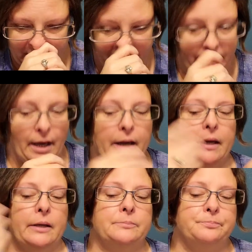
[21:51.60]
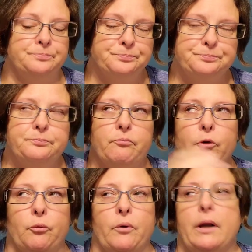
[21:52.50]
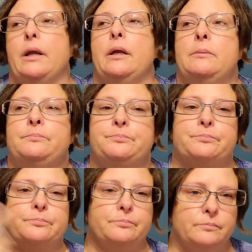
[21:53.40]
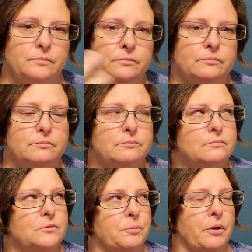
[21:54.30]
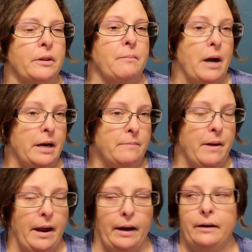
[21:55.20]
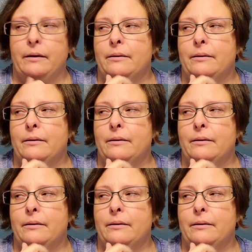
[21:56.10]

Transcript: They got him ready to put in the body bag.